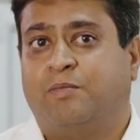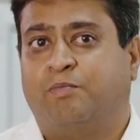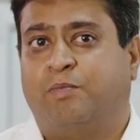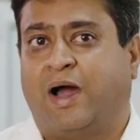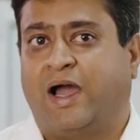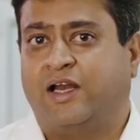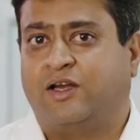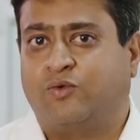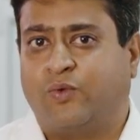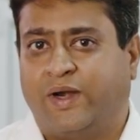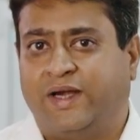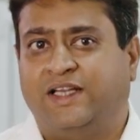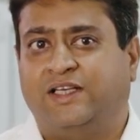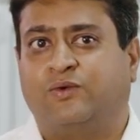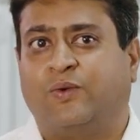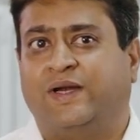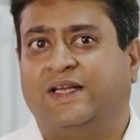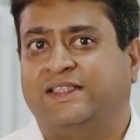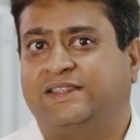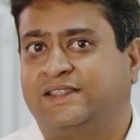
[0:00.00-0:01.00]
By
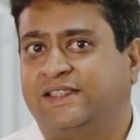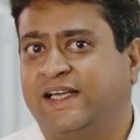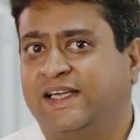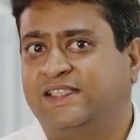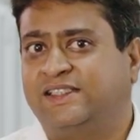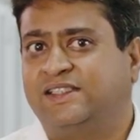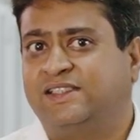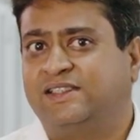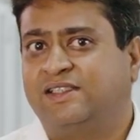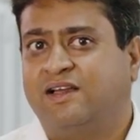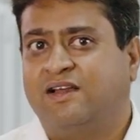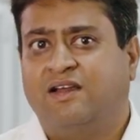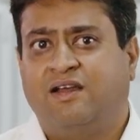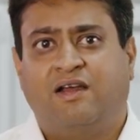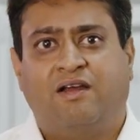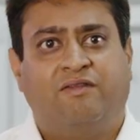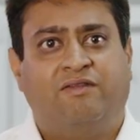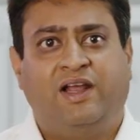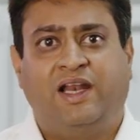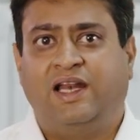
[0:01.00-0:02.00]
2026,
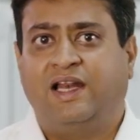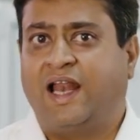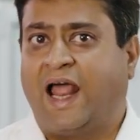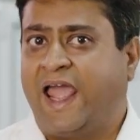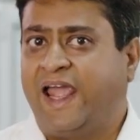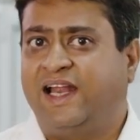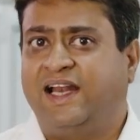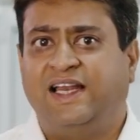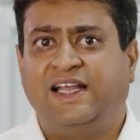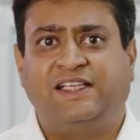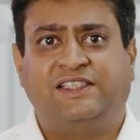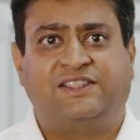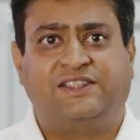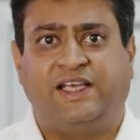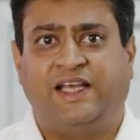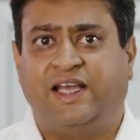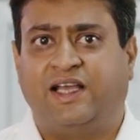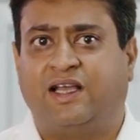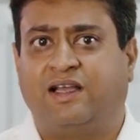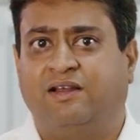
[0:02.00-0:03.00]
we'll likely
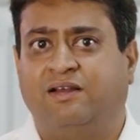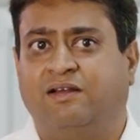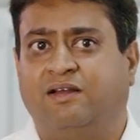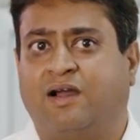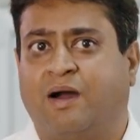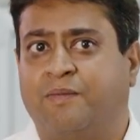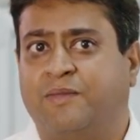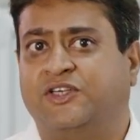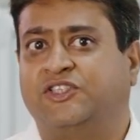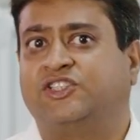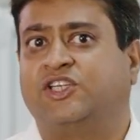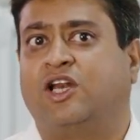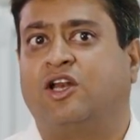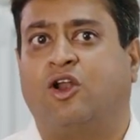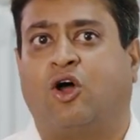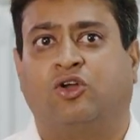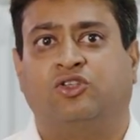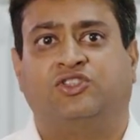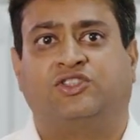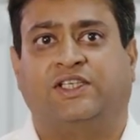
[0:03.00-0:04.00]
see commercial
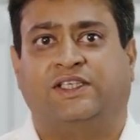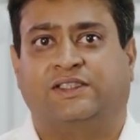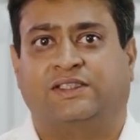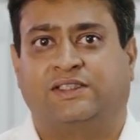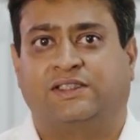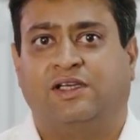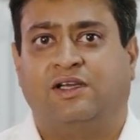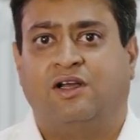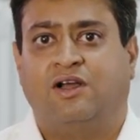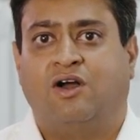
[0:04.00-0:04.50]
launches